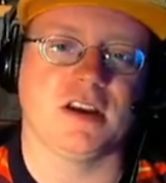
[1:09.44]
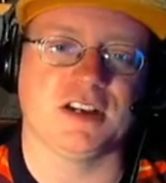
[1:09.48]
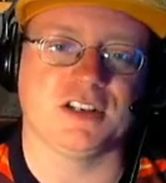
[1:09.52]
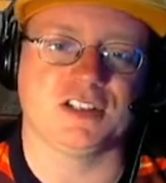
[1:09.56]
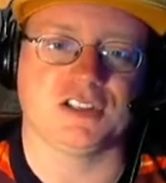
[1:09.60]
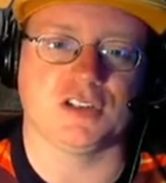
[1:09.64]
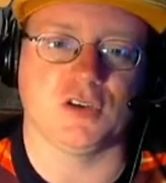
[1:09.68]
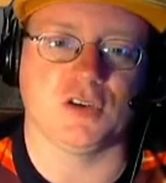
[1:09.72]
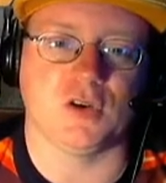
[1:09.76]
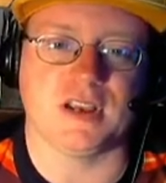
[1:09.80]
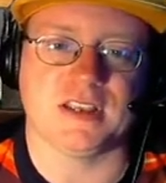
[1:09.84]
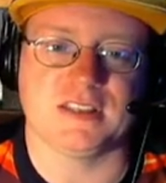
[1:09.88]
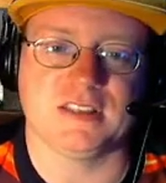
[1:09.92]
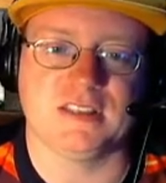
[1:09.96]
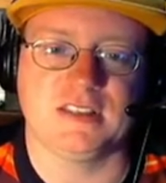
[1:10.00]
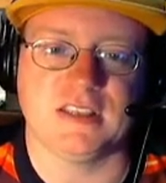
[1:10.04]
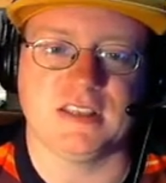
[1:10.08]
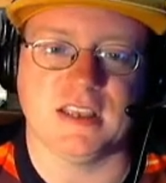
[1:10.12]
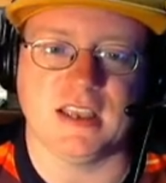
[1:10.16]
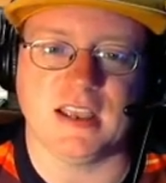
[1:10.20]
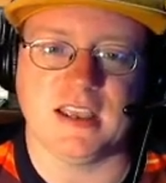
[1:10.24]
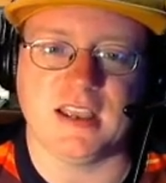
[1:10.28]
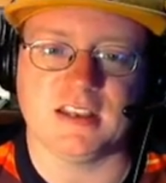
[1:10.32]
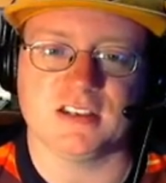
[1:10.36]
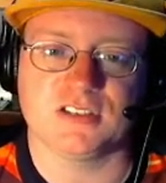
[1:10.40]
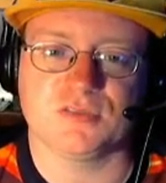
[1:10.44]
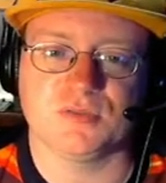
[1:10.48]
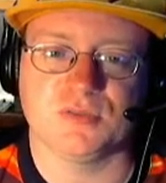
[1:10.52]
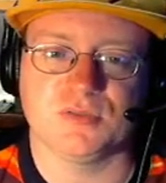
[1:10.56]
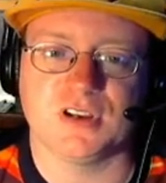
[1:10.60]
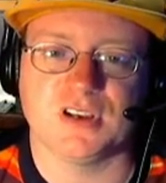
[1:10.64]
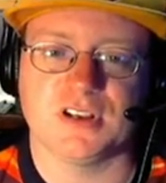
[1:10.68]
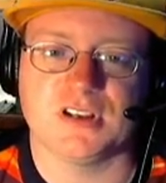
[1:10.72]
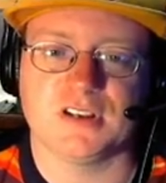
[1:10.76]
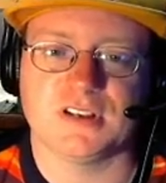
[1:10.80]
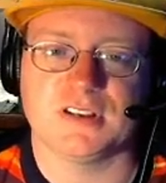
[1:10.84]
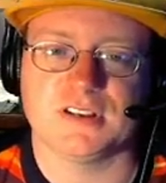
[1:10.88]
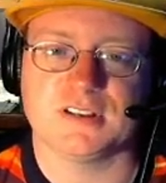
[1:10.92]
so I guess we're
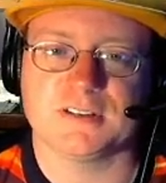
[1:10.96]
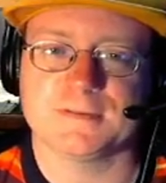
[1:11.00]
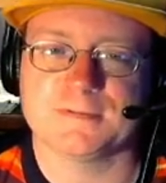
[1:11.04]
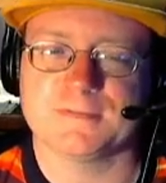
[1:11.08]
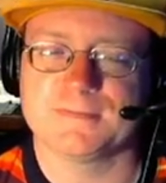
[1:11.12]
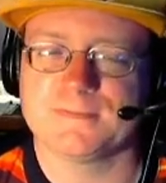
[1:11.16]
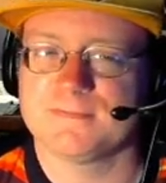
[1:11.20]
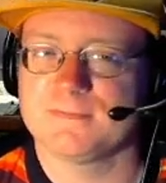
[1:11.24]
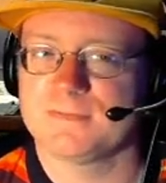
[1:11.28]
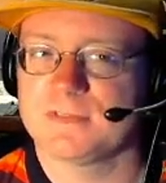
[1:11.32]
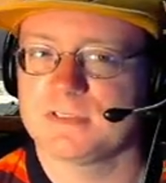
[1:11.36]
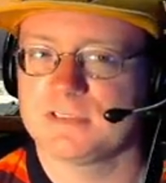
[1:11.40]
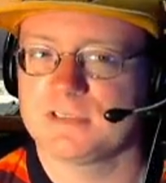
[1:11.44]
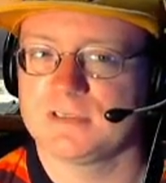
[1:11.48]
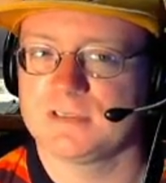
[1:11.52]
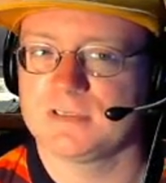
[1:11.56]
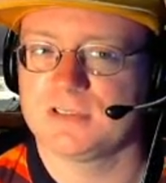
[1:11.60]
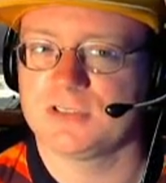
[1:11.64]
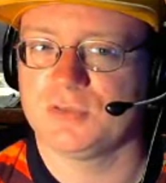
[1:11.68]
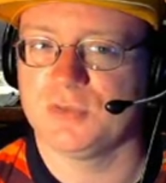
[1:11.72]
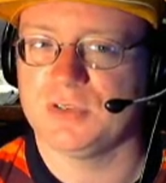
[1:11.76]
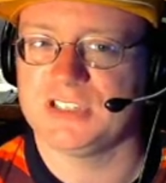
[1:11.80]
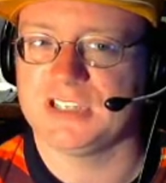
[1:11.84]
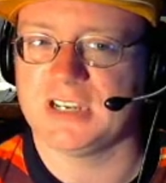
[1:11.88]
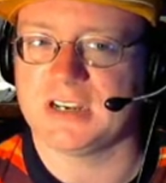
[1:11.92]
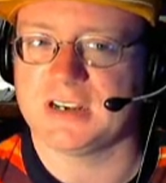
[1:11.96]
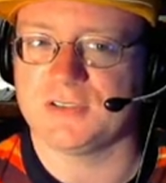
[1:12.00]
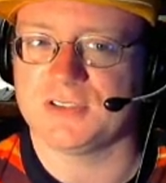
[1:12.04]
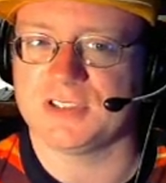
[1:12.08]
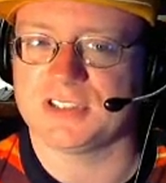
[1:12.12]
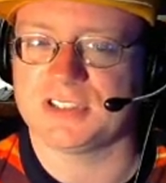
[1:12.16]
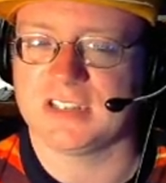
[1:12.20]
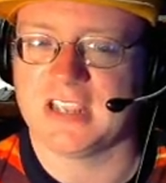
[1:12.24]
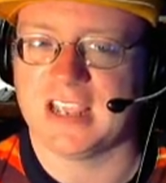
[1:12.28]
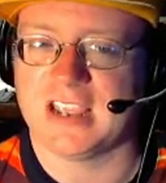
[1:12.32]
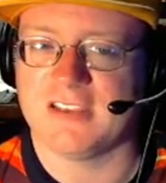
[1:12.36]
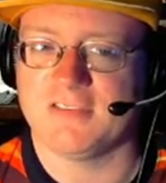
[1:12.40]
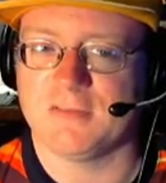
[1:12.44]
gonna should we check out this
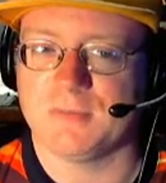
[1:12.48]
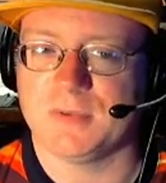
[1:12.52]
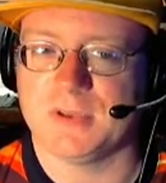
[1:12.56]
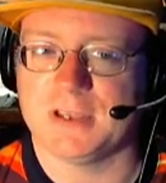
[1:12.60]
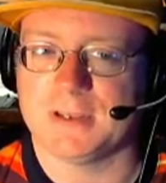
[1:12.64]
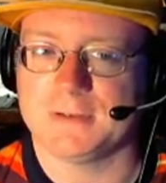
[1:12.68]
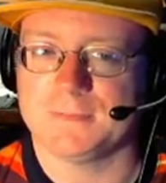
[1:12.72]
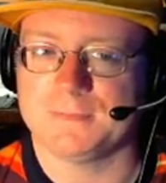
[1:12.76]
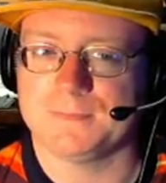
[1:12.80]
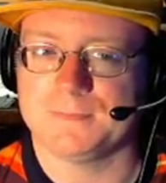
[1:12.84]
cave a bit?